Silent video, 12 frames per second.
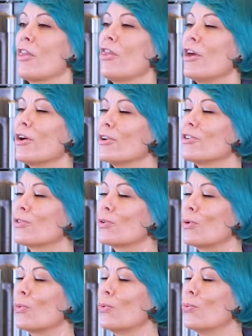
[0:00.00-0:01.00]

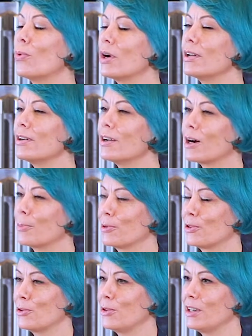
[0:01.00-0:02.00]
There's one
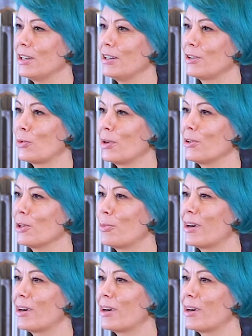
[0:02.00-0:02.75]
opportunity to oil your